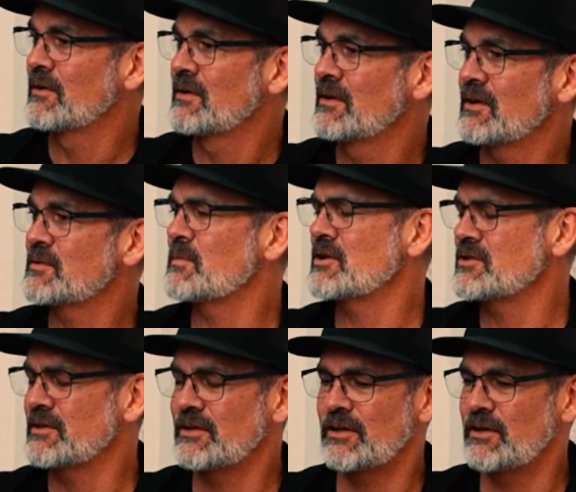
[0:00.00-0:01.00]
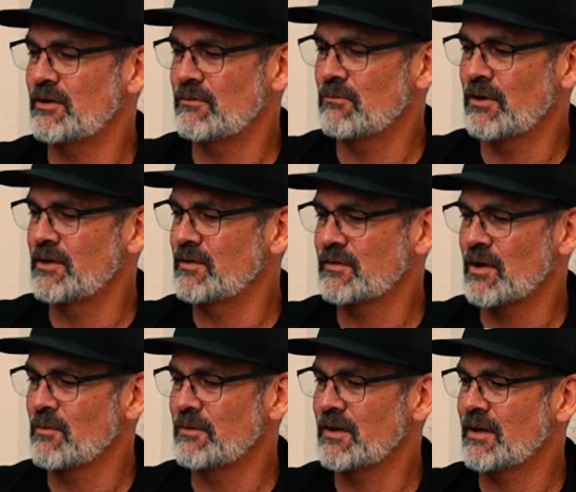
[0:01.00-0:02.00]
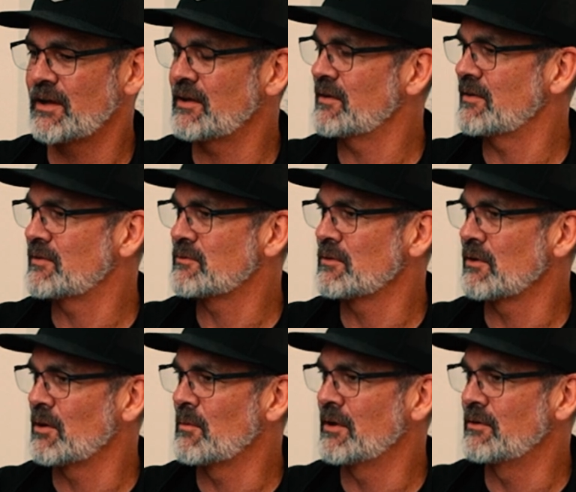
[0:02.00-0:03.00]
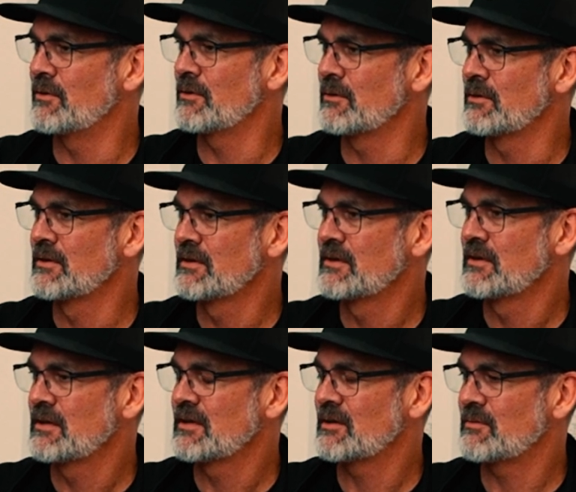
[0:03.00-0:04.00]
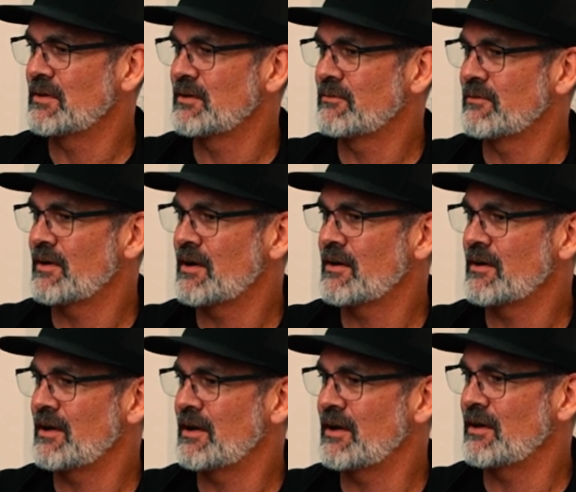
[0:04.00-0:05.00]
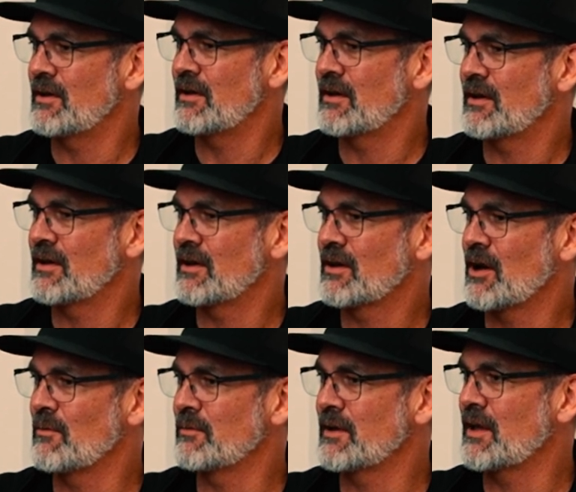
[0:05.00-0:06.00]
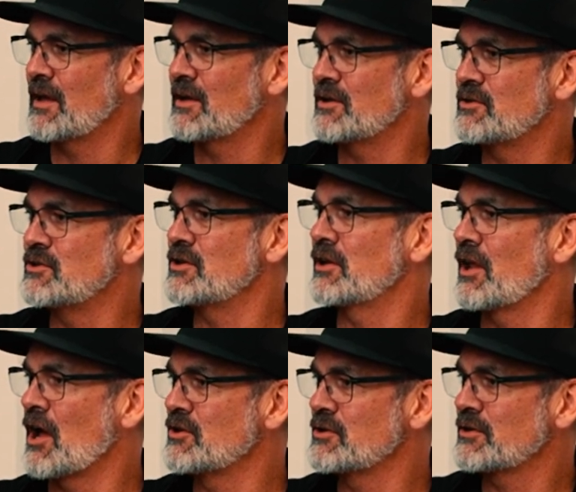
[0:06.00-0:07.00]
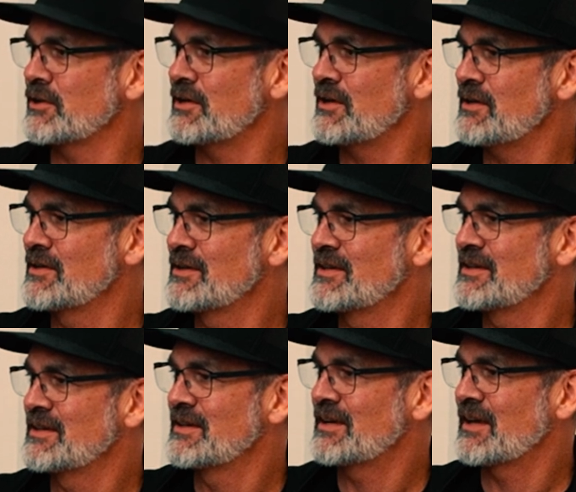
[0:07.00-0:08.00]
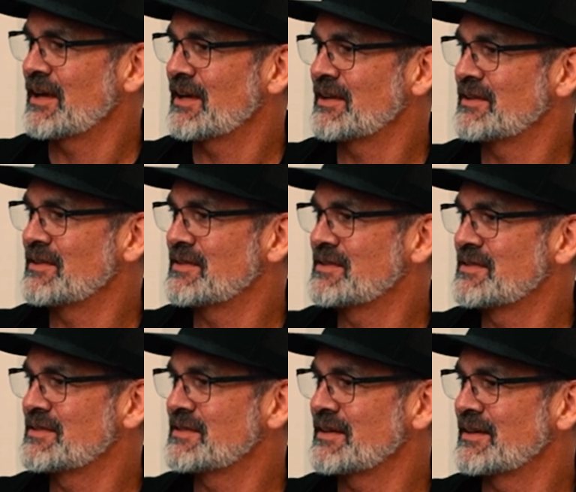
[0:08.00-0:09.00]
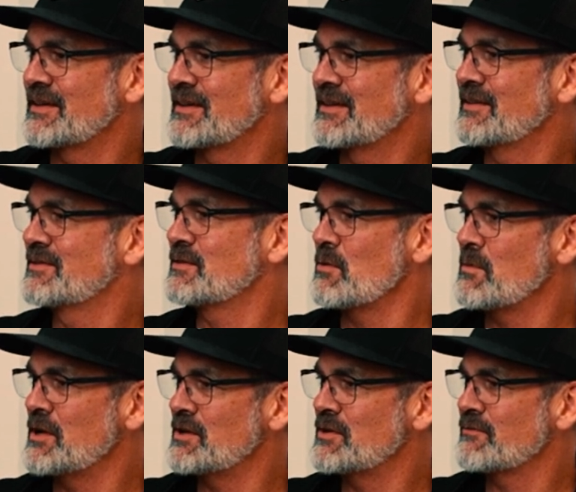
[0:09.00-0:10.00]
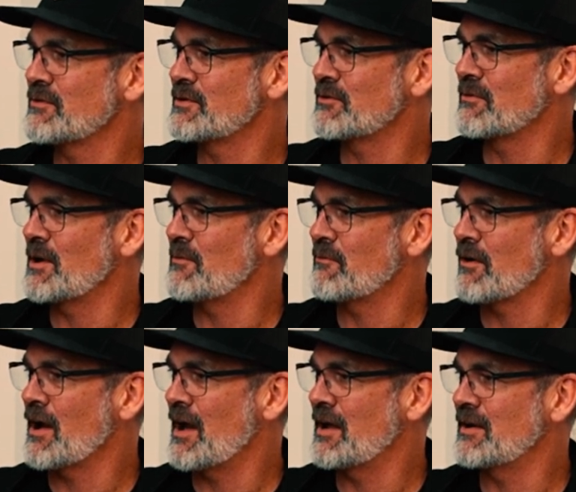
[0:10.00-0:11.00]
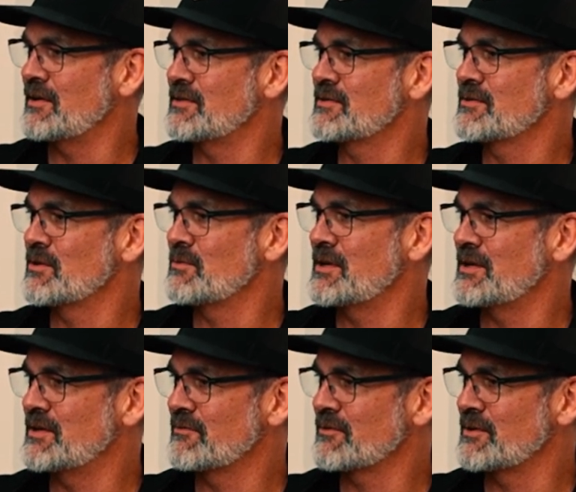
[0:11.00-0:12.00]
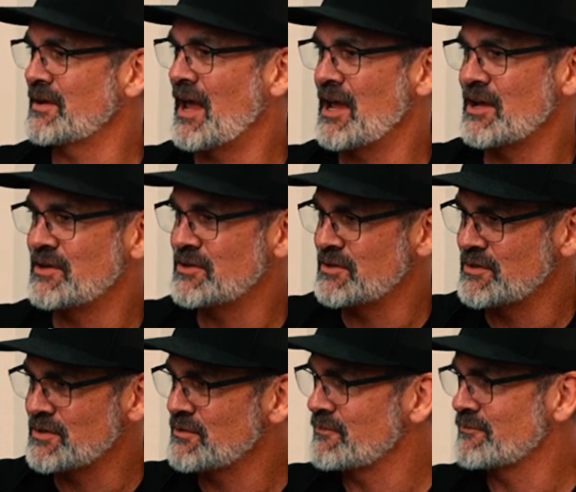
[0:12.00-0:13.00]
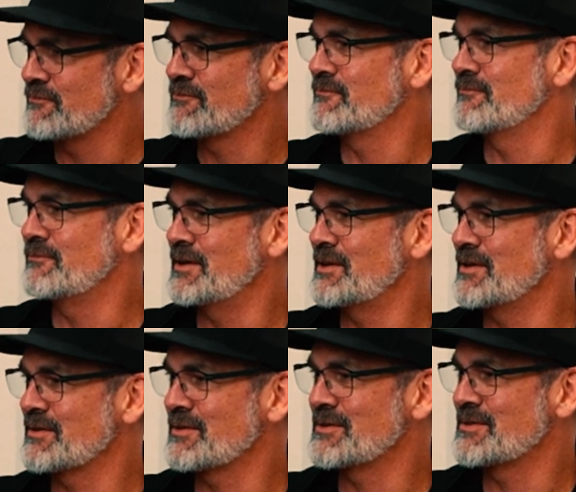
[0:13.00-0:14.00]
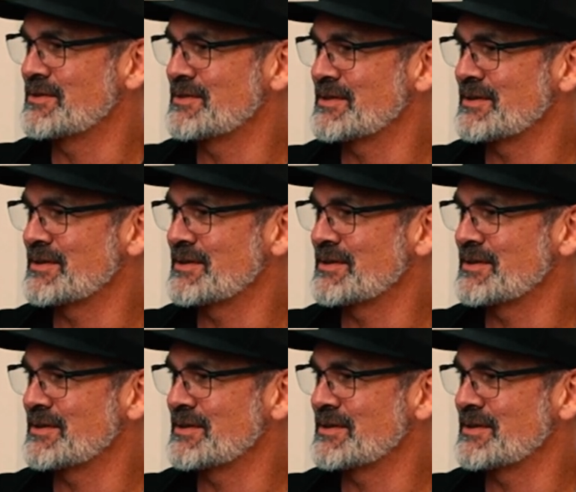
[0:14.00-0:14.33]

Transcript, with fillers: especially one as complicated as Troplong Mondot. Yeah. I mean, they're very complicated geologically. And so many different grape varieties, so many different ages of vineyards,